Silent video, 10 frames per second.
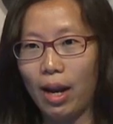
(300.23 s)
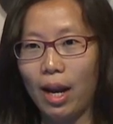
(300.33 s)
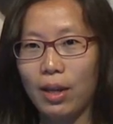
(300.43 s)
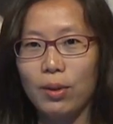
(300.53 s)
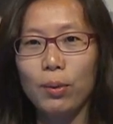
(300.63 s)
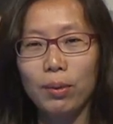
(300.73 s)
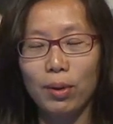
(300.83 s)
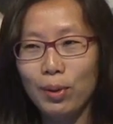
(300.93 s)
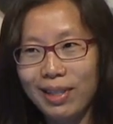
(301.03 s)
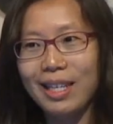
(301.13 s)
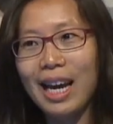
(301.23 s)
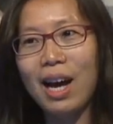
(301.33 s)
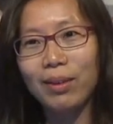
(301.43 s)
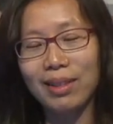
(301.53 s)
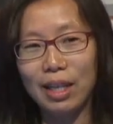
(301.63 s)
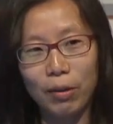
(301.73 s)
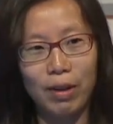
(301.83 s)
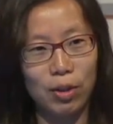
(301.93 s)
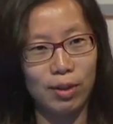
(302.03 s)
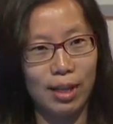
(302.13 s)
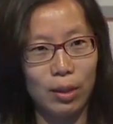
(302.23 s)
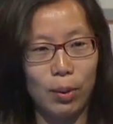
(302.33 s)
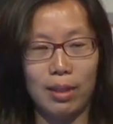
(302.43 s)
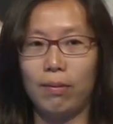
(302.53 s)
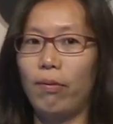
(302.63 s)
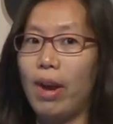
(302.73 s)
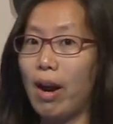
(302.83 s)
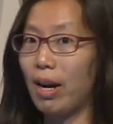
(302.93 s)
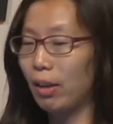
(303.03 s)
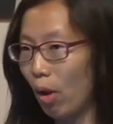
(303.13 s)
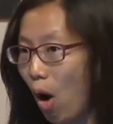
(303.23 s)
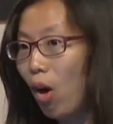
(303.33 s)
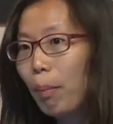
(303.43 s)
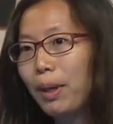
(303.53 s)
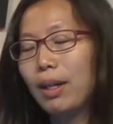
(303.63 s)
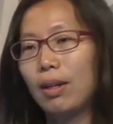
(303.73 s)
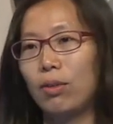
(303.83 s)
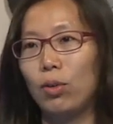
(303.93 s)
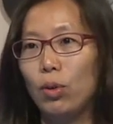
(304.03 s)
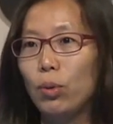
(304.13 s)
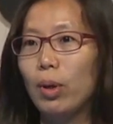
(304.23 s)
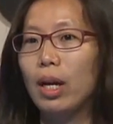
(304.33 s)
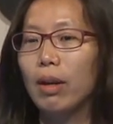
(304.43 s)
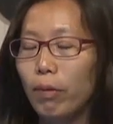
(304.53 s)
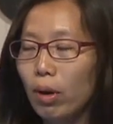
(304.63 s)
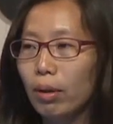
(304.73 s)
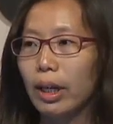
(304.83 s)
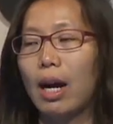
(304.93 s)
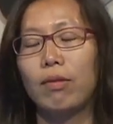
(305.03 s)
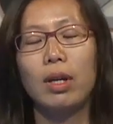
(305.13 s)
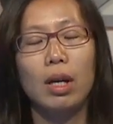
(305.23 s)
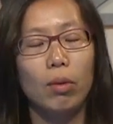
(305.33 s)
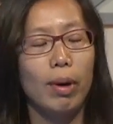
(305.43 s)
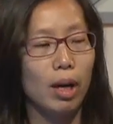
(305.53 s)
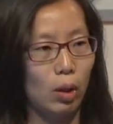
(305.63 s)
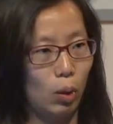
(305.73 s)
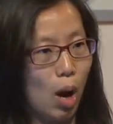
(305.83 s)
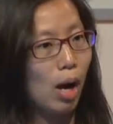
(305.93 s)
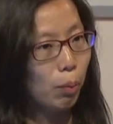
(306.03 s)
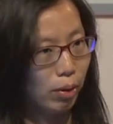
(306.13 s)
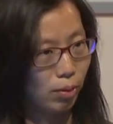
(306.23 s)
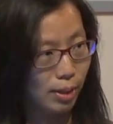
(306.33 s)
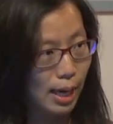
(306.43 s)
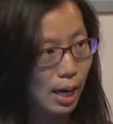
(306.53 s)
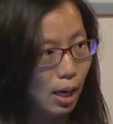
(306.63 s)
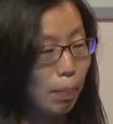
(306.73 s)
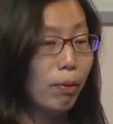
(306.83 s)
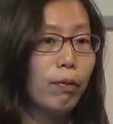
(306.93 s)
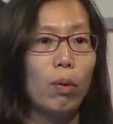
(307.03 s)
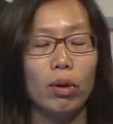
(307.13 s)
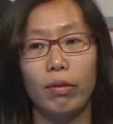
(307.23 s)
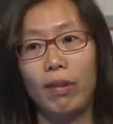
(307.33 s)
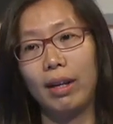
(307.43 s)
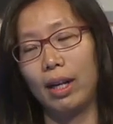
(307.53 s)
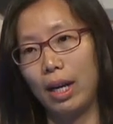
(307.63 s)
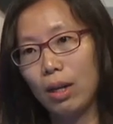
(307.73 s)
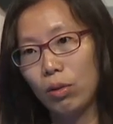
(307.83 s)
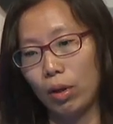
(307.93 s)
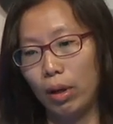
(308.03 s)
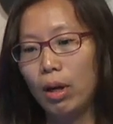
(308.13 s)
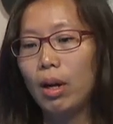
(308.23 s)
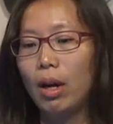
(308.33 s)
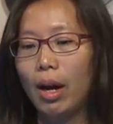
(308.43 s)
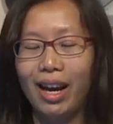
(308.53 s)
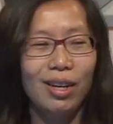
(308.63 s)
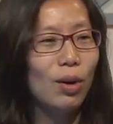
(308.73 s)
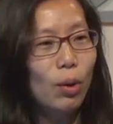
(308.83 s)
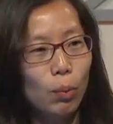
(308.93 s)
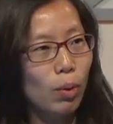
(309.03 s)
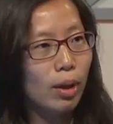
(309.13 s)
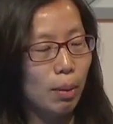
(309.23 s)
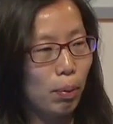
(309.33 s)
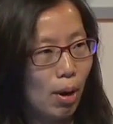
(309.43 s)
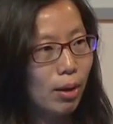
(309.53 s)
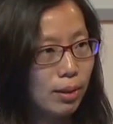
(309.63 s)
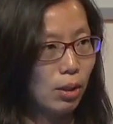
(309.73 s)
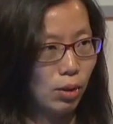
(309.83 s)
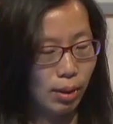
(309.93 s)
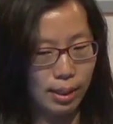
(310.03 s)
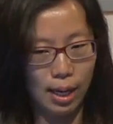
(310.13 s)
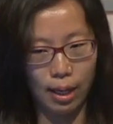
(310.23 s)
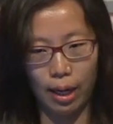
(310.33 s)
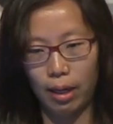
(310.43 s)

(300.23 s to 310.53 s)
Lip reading: So you see how this innovation cycle is very long because you inadvertently have to iterate a lot with your data before you find that answer, and you don't want a proxy to the data.